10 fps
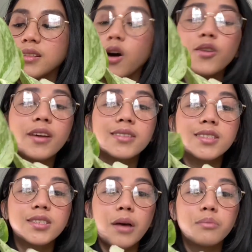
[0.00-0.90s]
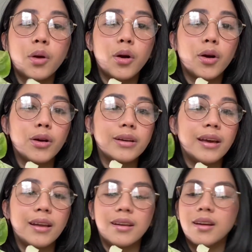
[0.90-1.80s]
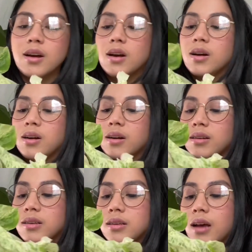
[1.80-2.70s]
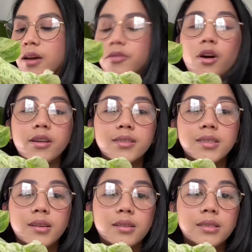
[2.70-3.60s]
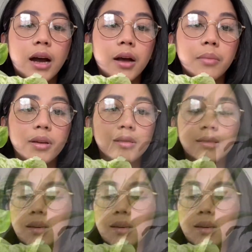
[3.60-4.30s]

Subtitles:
that sunburn, and I thought it's gonna die, but it didn't. They can